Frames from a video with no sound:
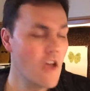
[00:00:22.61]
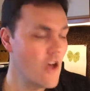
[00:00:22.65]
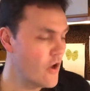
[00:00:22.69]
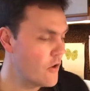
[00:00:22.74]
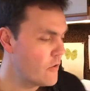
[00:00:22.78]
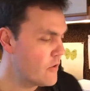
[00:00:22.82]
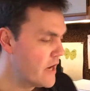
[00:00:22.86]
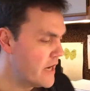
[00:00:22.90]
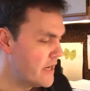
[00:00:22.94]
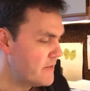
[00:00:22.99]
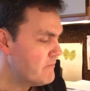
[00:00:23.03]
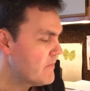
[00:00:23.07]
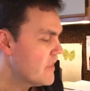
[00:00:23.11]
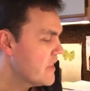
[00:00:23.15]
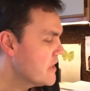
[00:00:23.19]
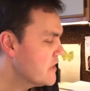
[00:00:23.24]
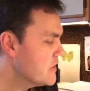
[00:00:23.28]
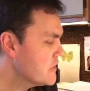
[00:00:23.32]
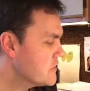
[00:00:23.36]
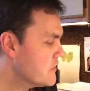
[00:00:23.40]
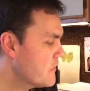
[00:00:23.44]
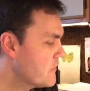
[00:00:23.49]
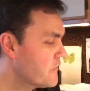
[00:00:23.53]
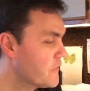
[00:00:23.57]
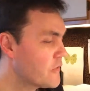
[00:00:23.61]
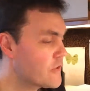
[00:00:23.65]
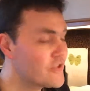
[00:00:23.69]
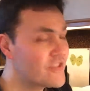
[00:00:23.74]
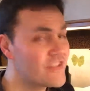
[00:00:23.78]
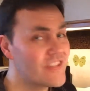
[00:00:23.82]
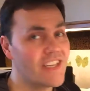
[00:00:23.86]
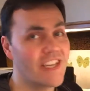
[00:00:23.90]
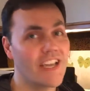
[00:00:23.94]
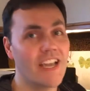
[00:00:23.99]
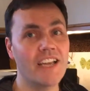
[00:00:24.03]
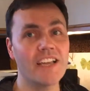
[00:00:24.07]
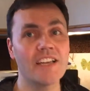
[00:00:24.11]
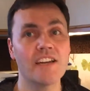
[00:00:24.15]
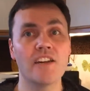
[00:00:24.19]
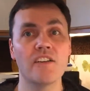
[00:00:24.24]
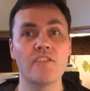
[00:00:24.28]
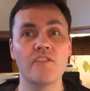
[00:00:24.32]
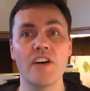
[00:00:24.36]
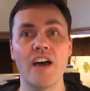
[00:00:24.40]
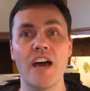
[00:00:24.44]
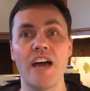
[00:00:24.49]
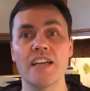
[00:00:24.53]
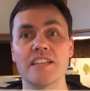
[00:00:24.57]
All right, so first thing I'm going to
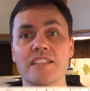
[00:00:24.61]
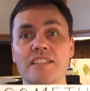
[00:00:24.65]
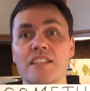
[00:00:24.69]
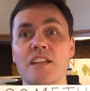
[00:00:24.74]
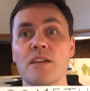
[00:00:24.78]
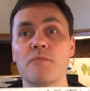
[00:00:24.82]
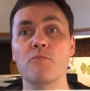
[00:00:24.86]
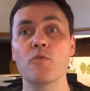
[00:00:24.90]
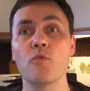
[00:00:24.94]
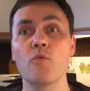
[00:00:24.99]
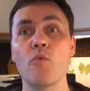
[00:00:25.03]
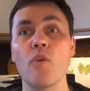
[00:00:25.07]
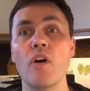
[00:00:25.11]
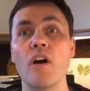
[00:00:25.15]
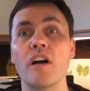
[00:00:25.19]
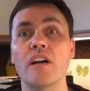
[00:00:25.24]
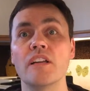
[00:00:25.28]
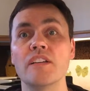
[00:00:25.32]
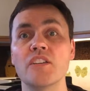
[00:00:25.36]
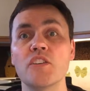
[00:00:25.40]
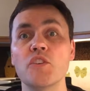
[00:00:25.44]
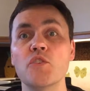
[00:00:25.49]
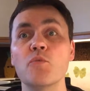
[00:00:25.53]
advise, number 1,